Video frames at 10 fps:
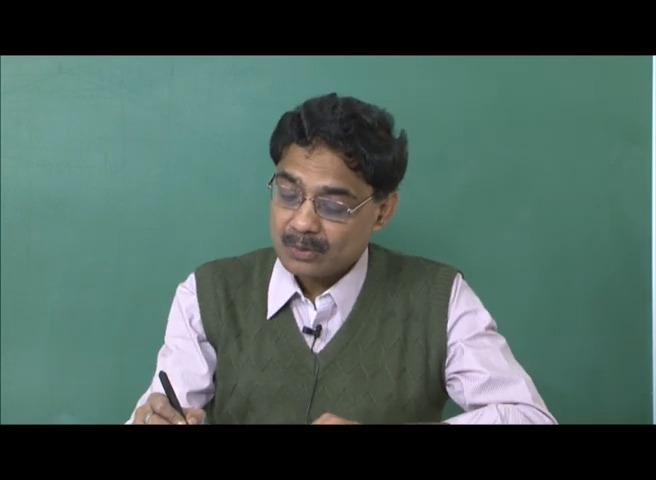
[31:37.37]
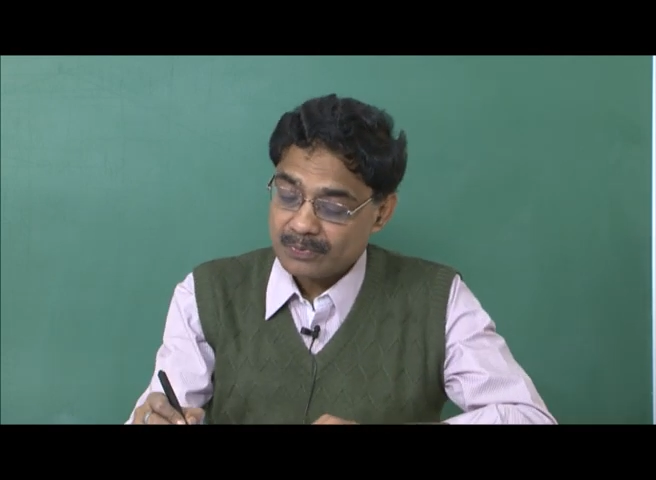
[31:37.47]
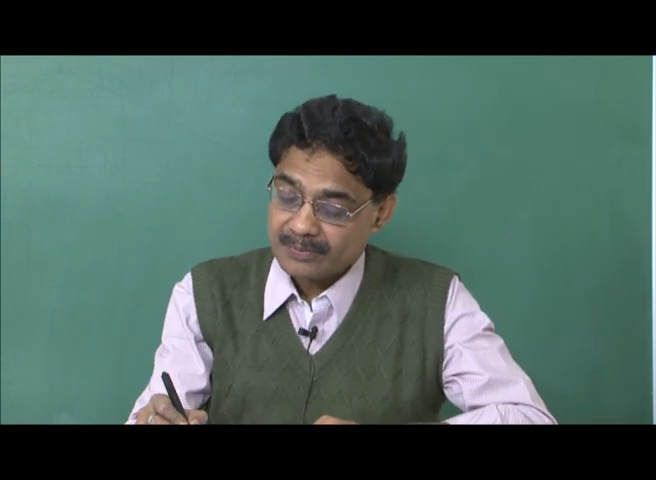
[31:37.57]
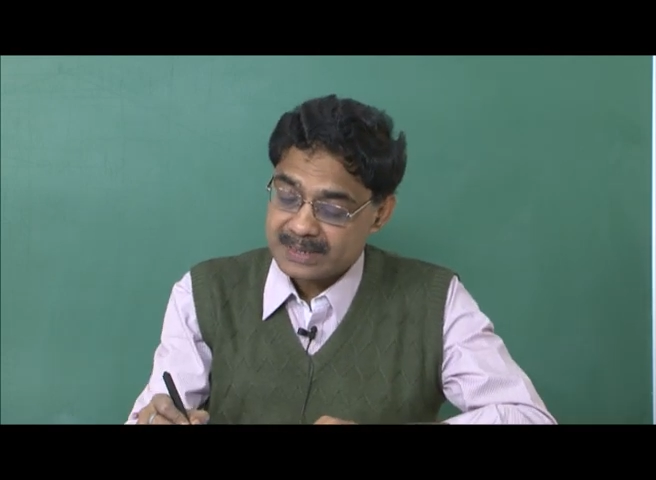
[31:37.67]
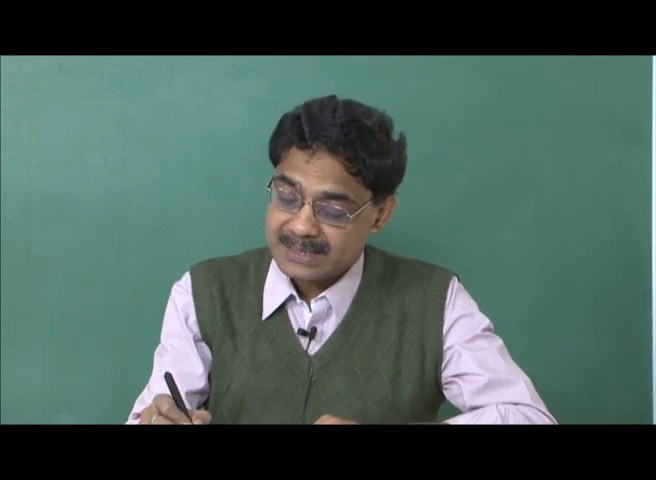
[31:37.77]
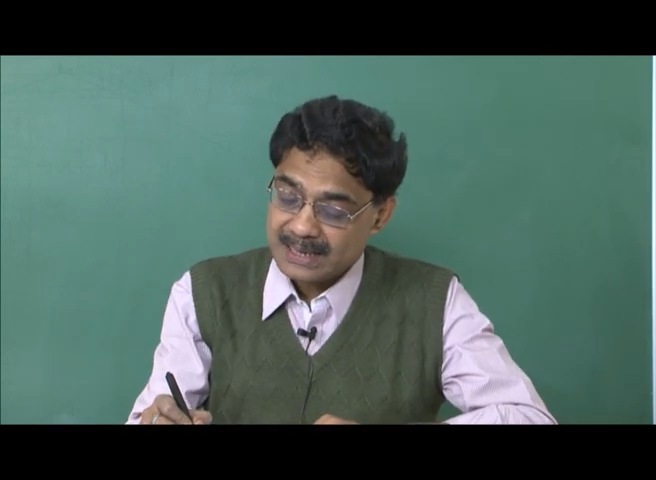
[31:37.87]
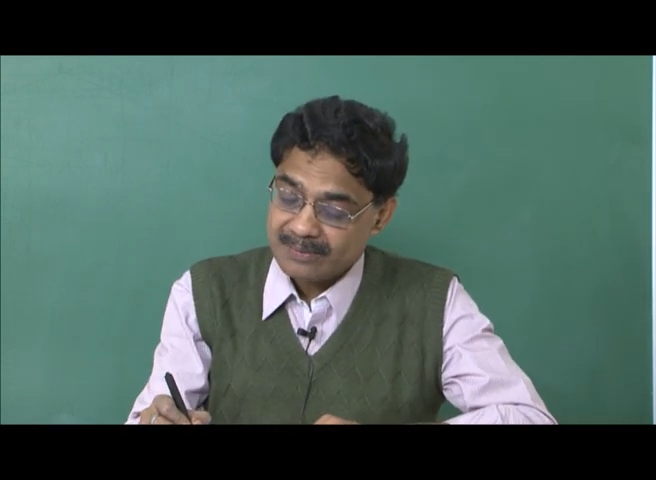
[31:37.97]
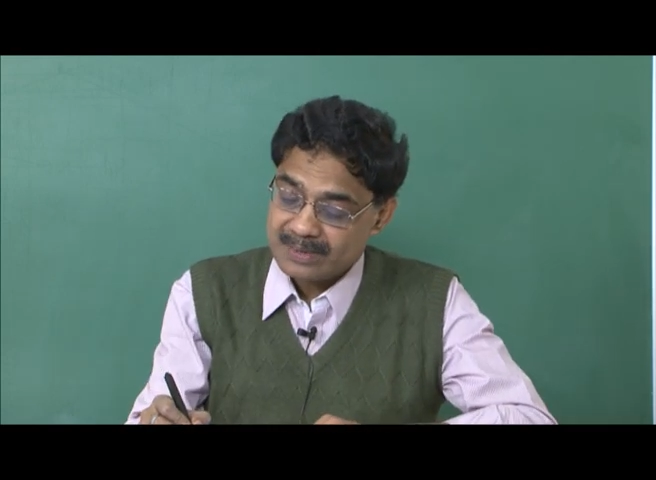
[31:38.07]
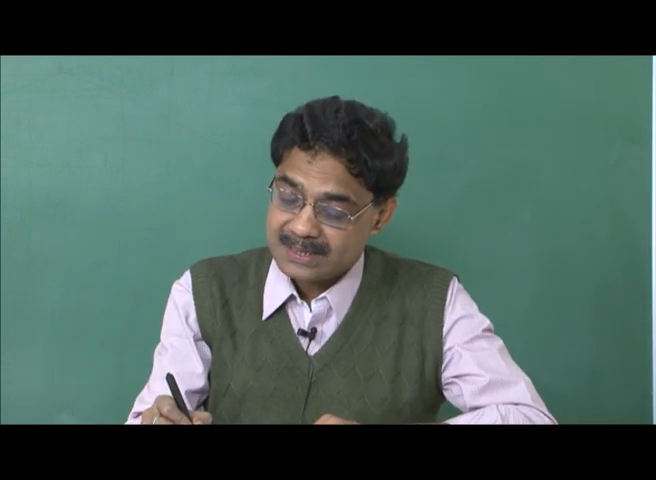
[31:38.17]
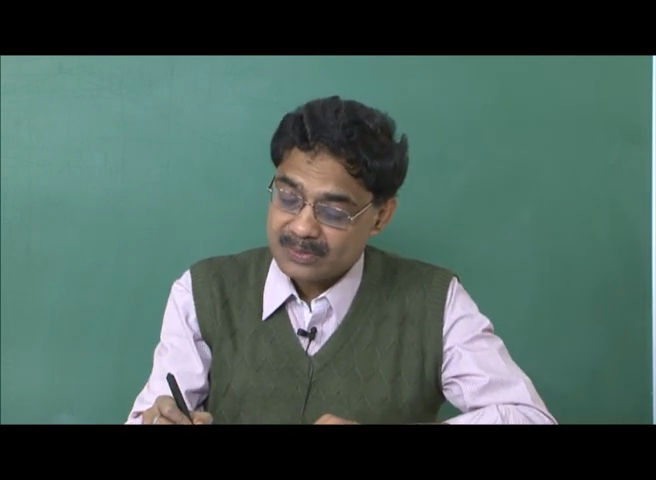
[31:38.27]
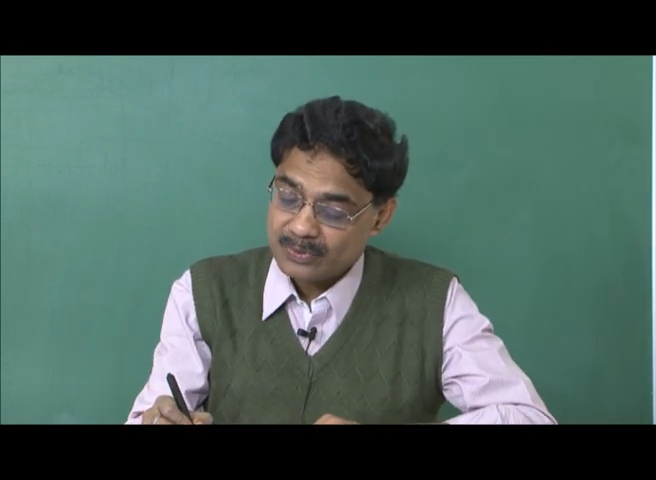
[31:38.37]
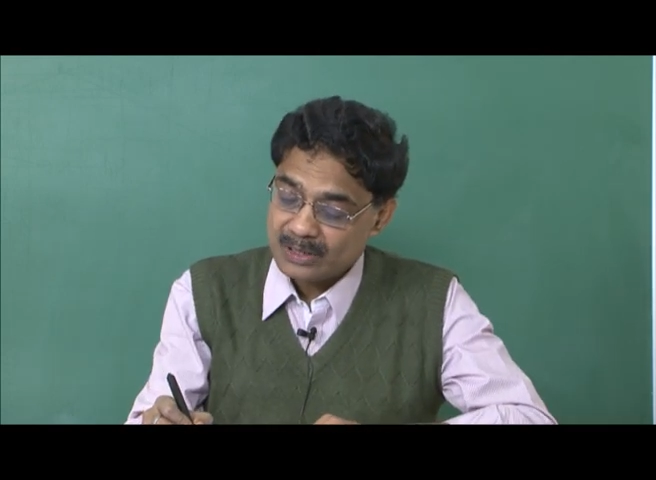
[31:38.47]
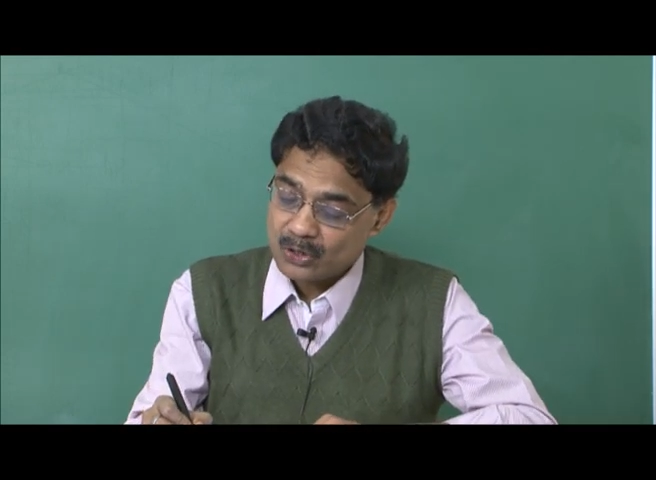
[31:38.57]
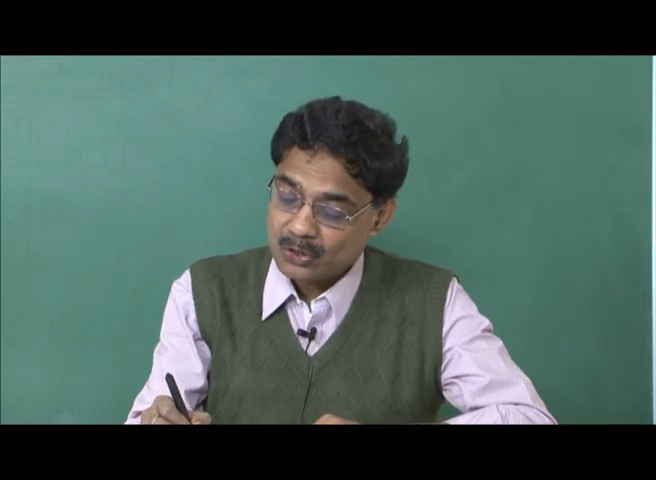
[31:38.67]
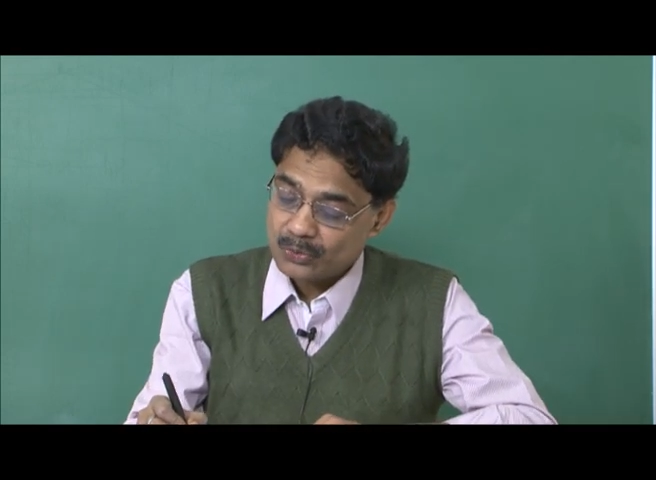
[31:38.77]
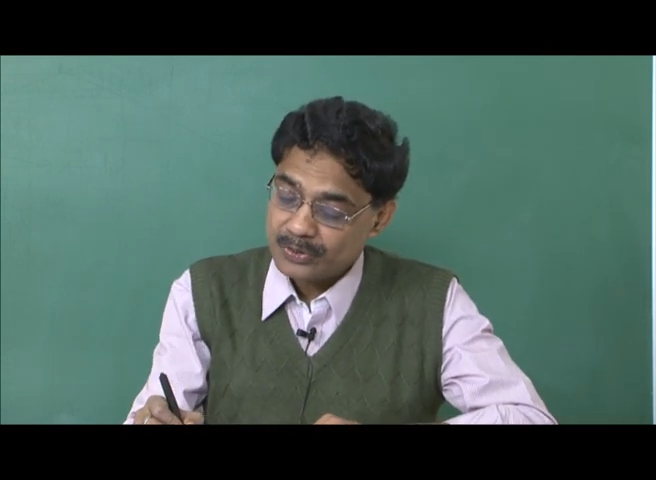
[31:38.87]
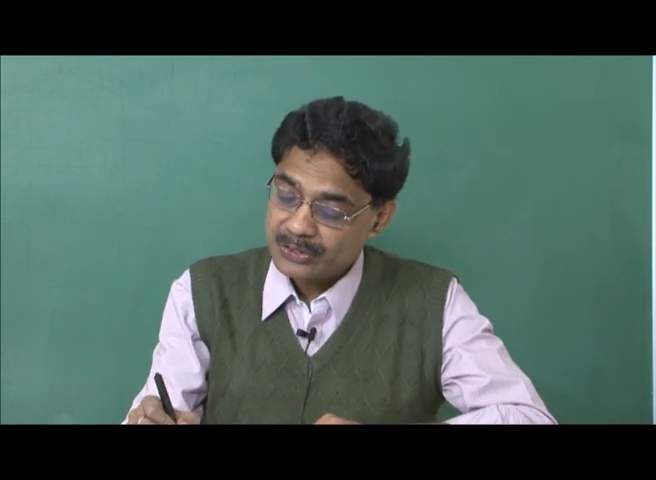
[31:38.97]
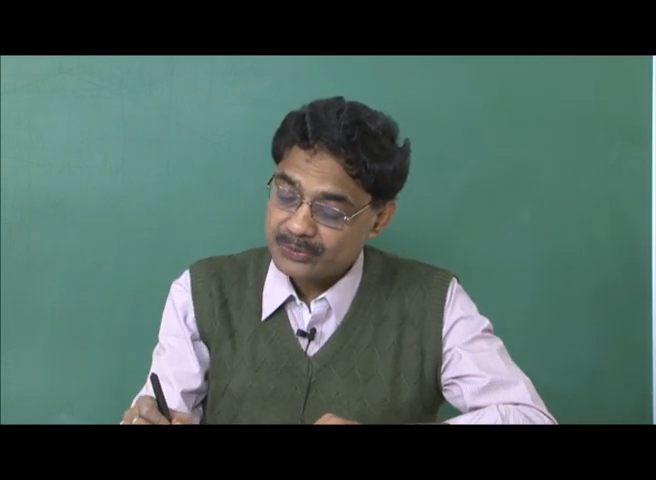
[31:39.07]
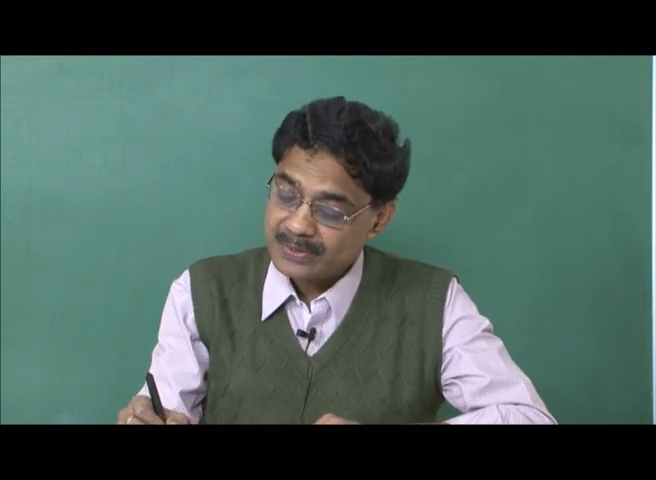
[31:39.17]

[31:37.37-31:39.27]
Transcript: of our syllabus, we will not go into